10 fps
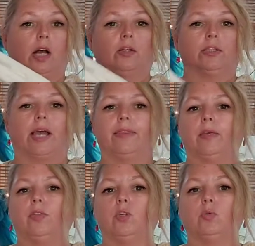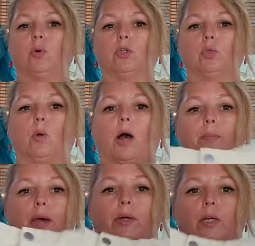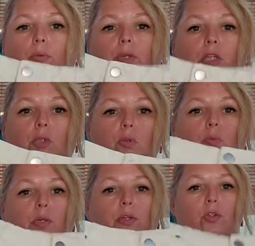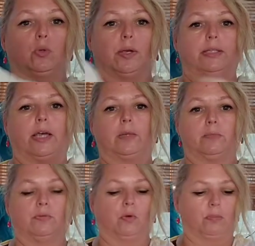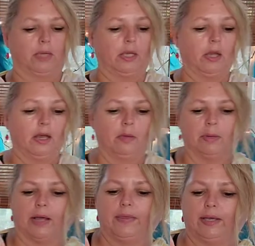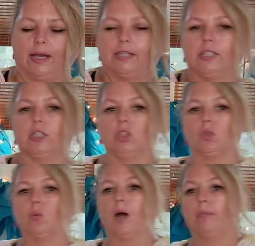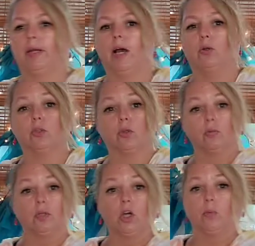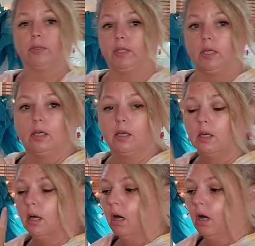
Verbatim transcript: I think these were a swap out. I don't think this was one of their choice items for me, but I think I did swap it out so it would go with the